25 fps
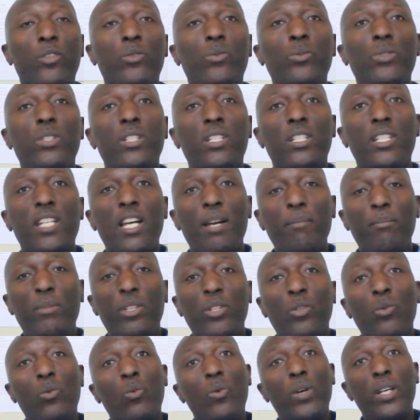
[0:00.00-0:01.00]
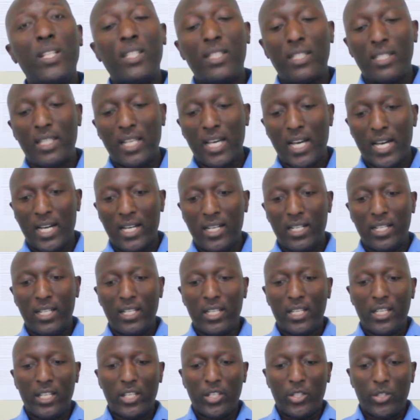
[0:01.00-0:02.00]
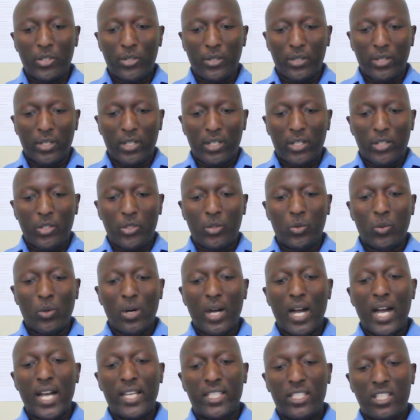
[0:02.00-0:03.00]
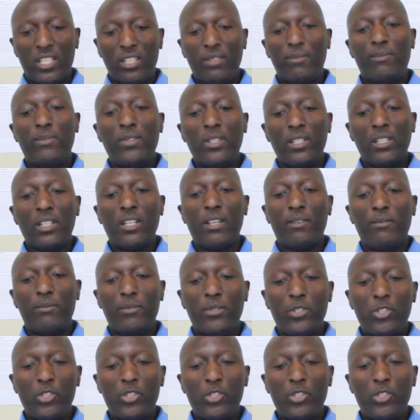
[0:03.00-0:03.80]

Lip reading: to determine whether you are achieving